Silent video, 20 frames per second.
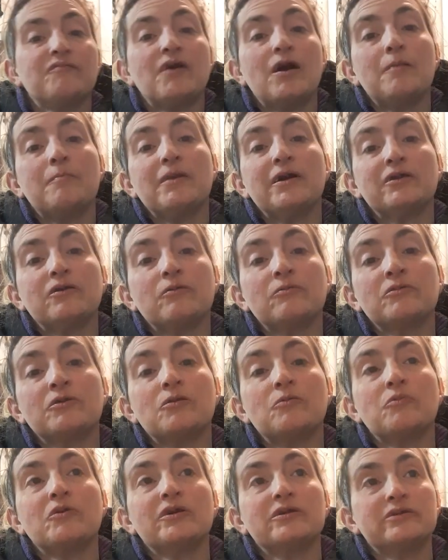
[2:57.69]
Um, I don't know
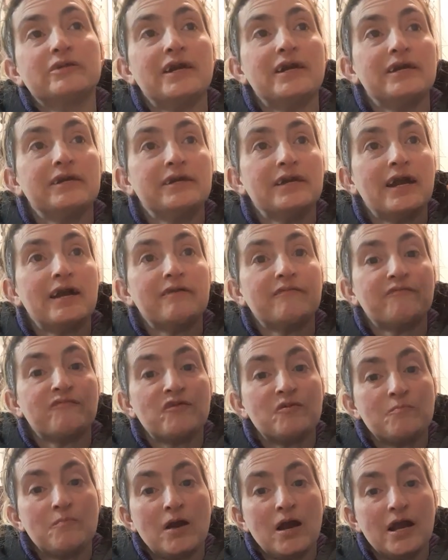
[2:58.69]
what date yet
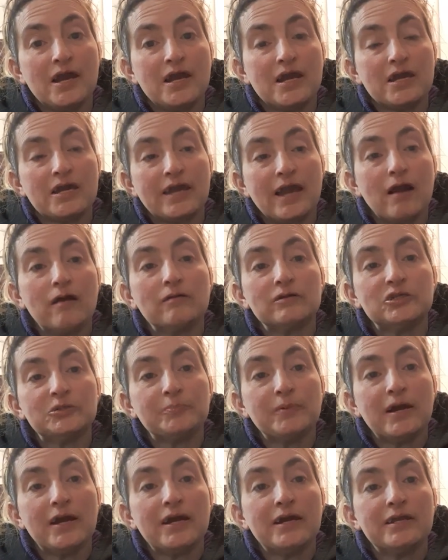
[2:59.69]
for my couch
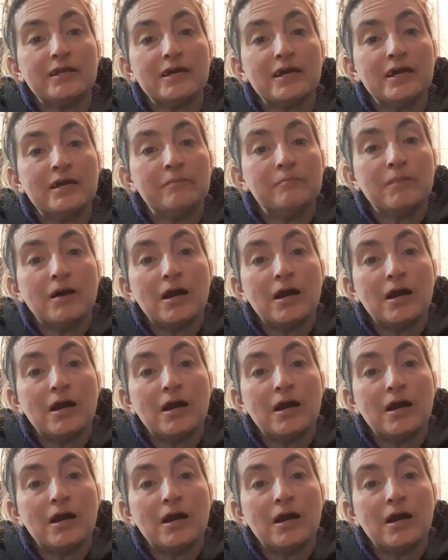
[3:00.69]
bed and